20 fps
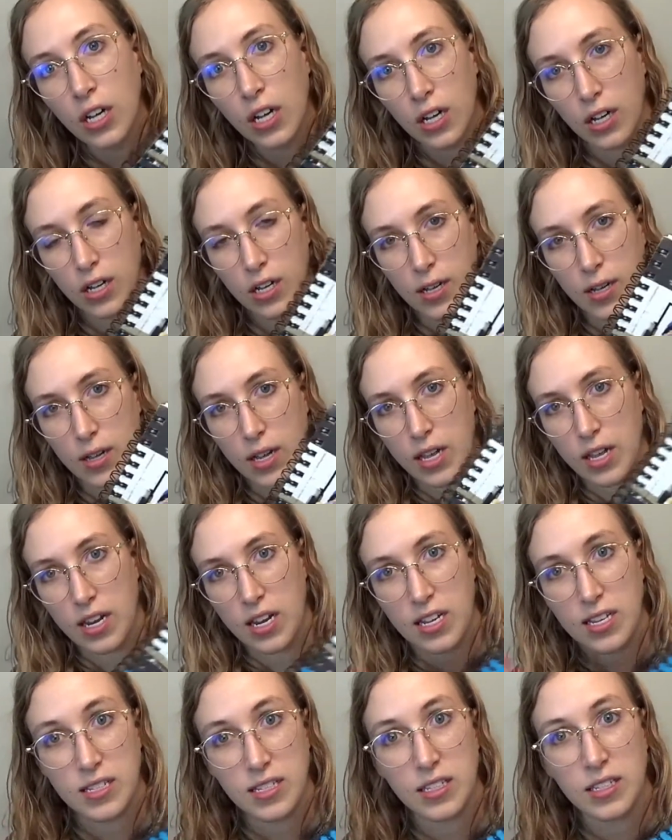And
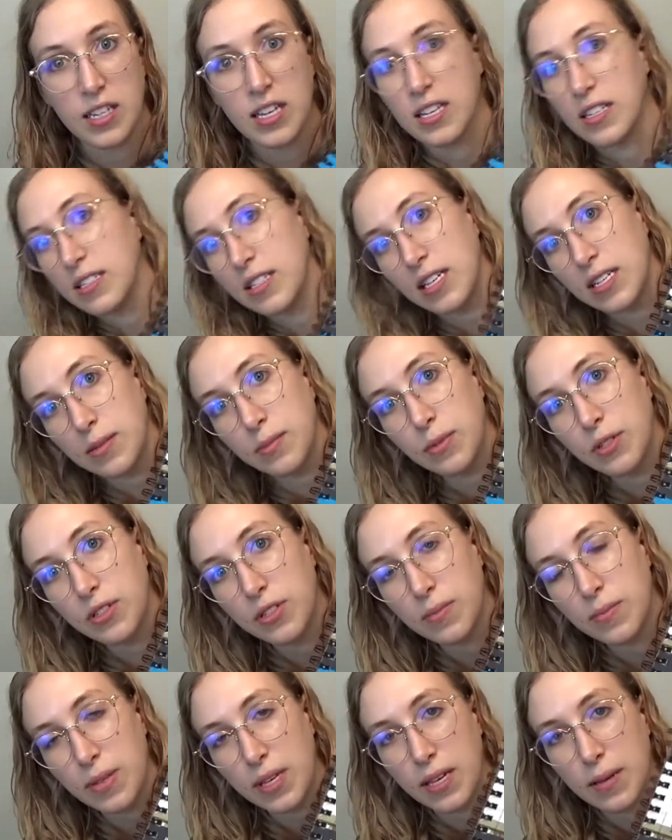easily accessible
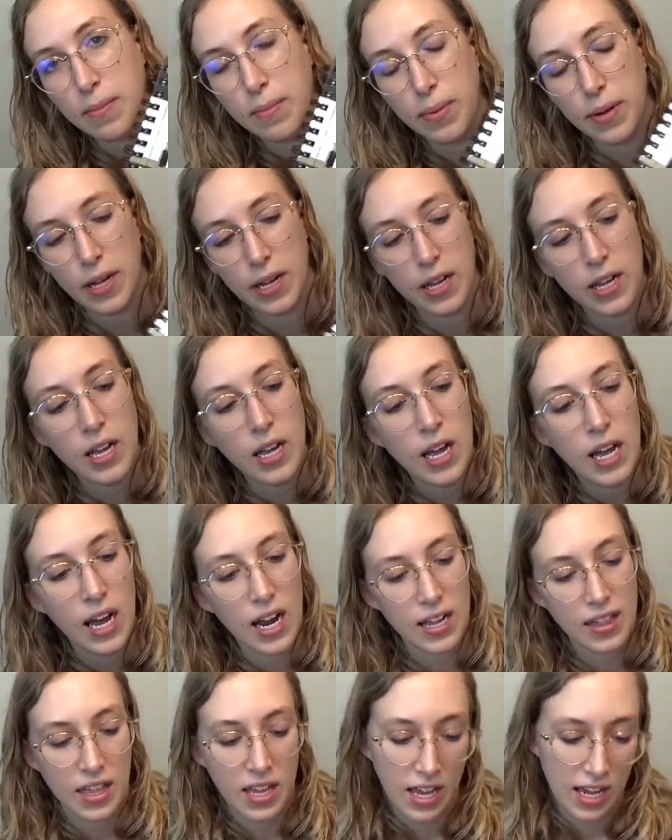to me, but
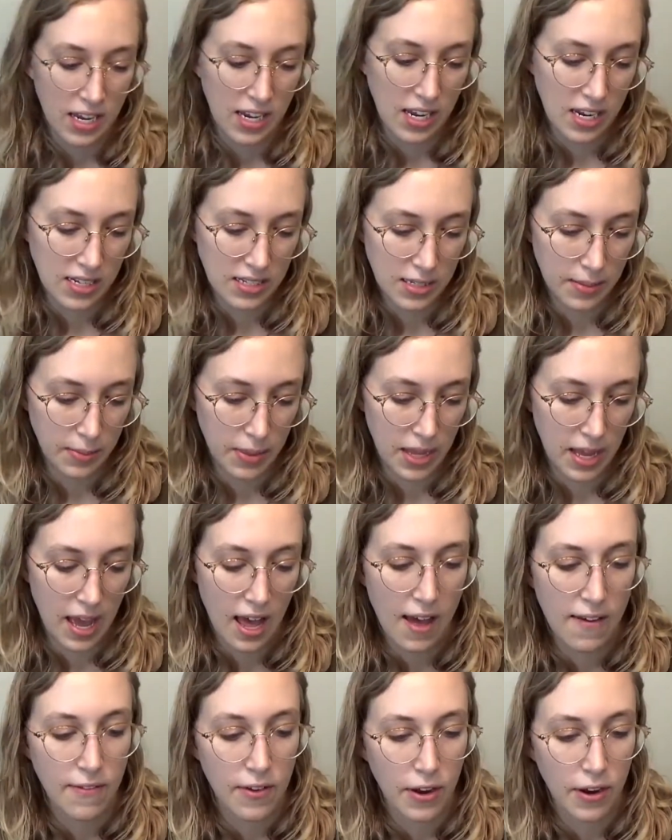I think I needed something
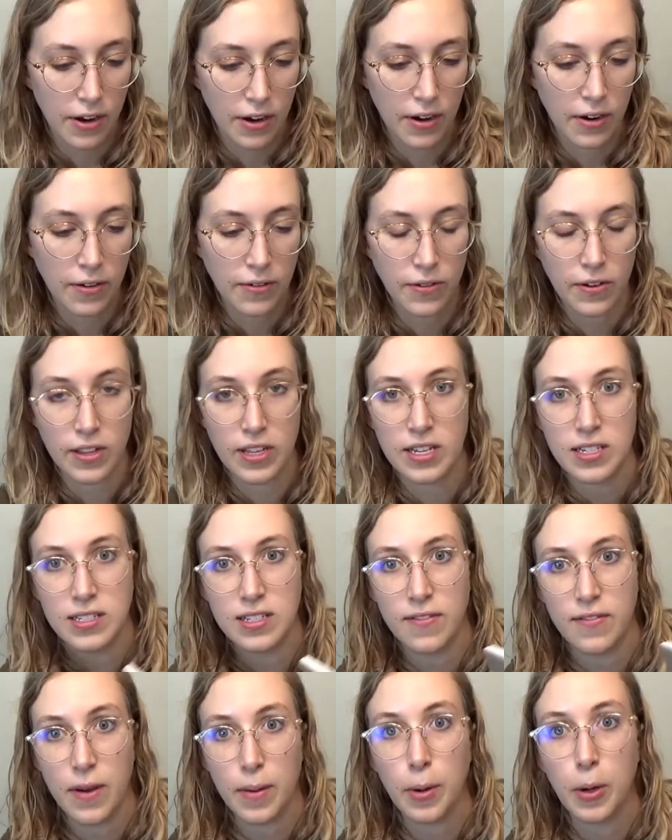heavier for this
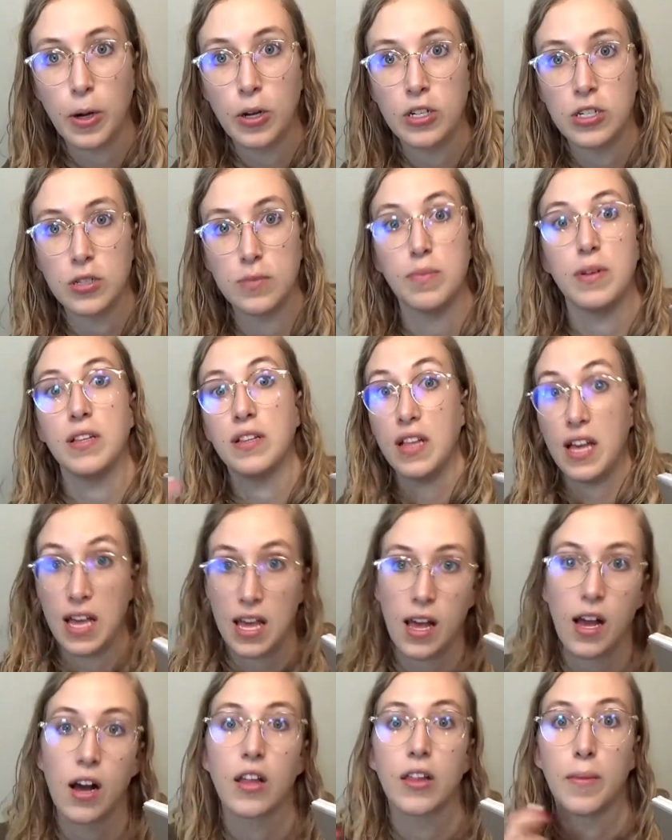if I'm going to just be
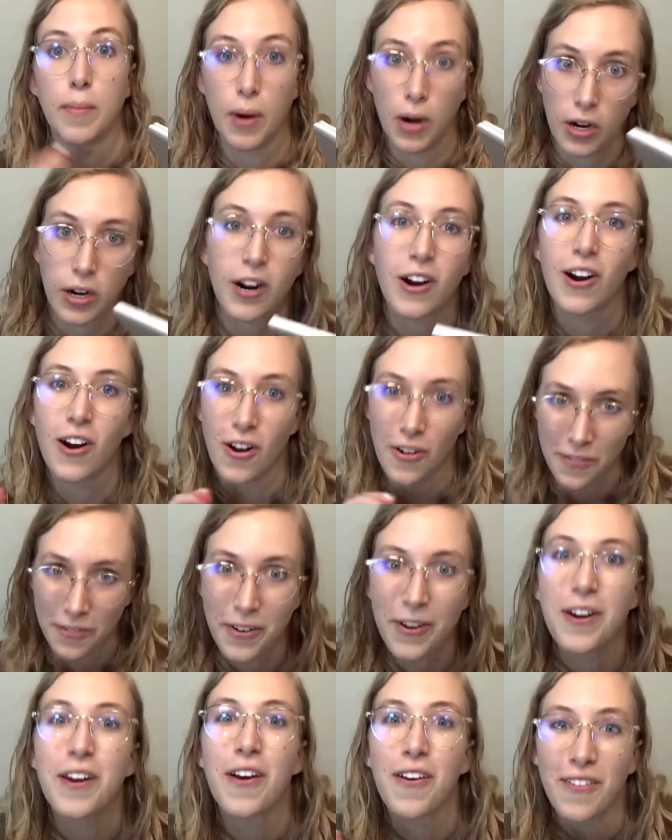laying on the marker over
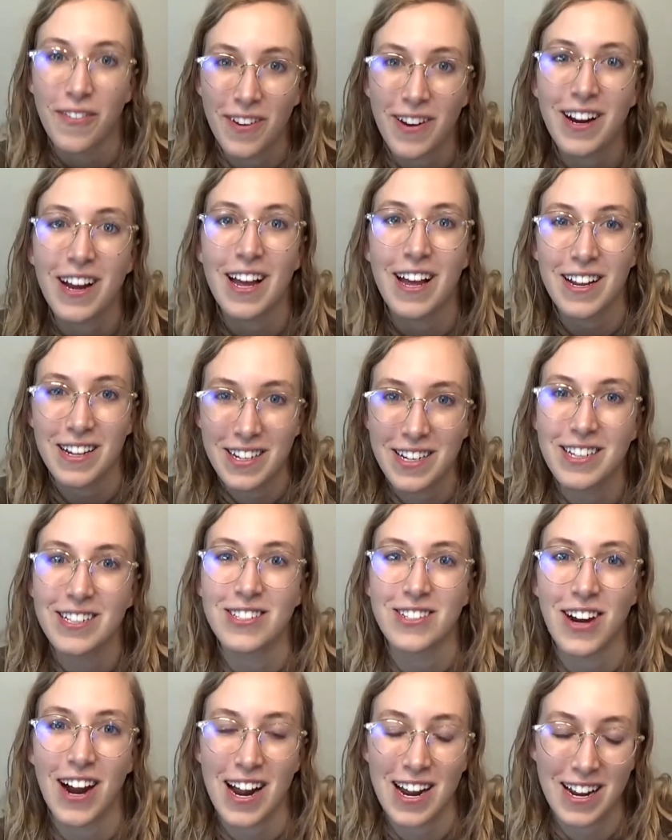and over again to
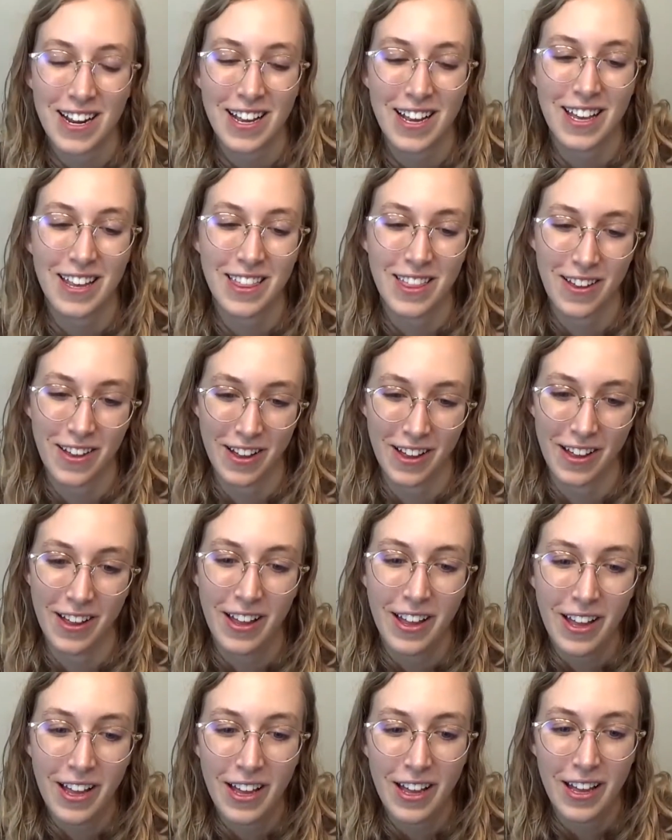try to get
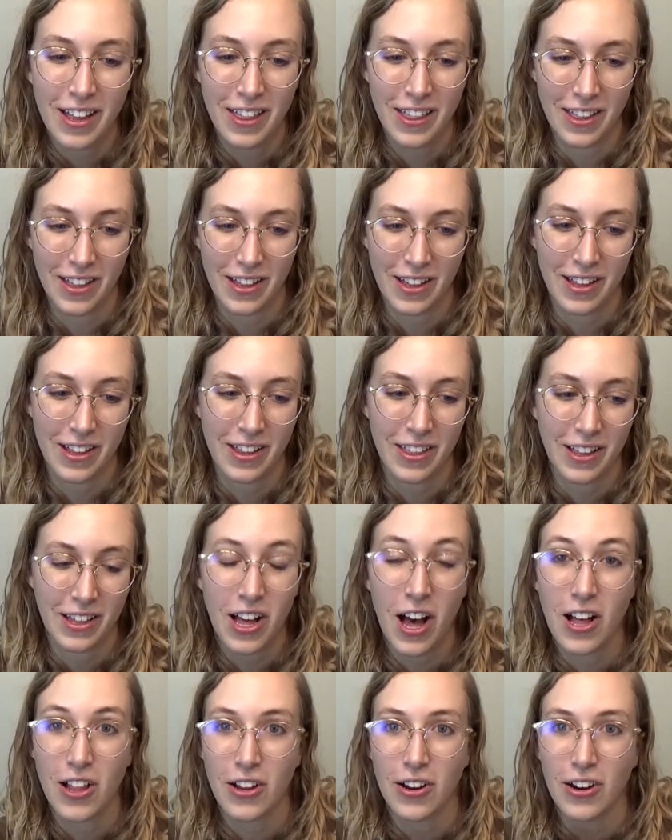the
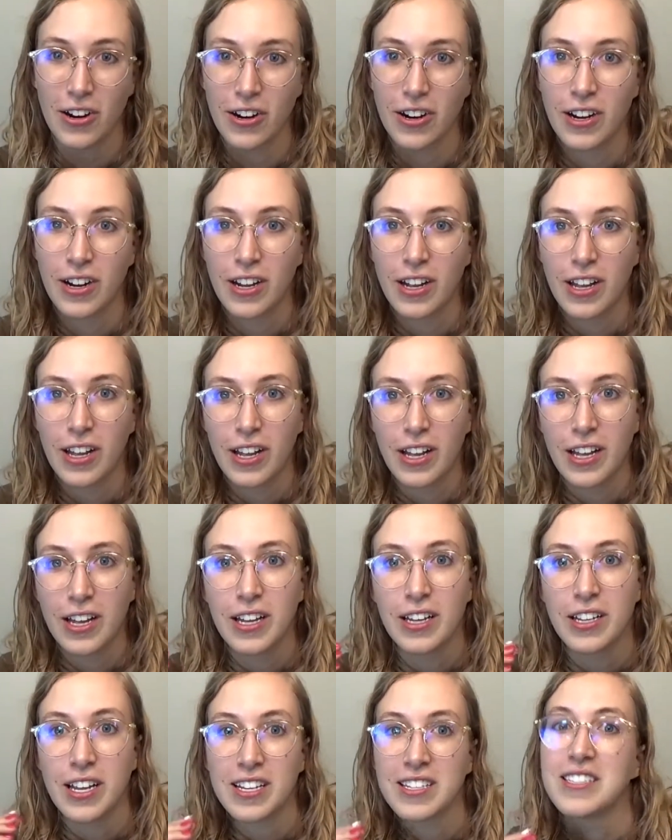color
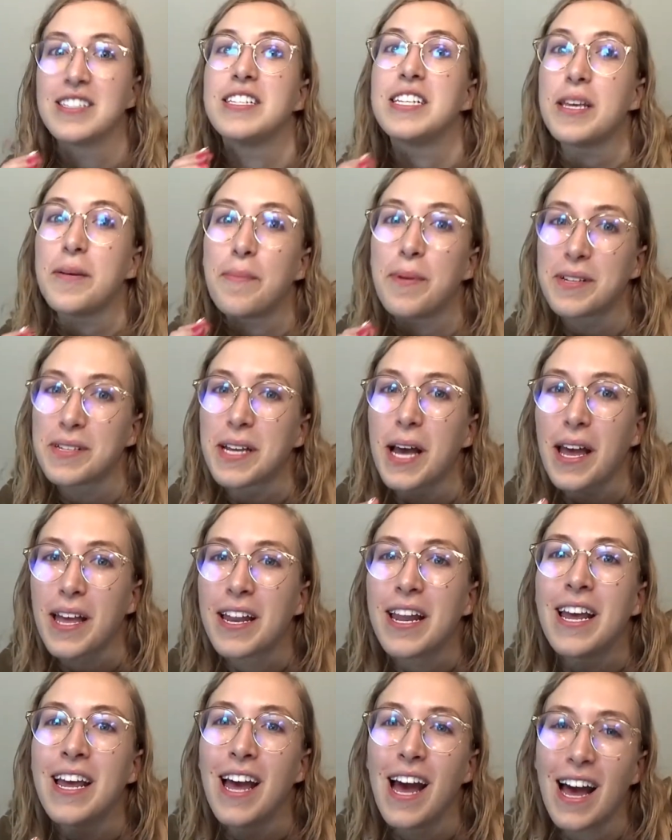as deep as
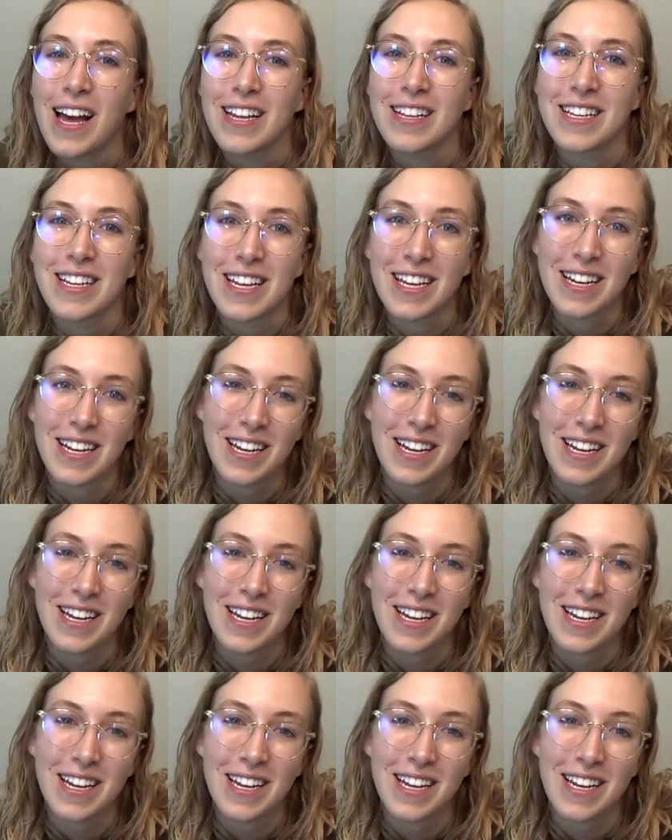I need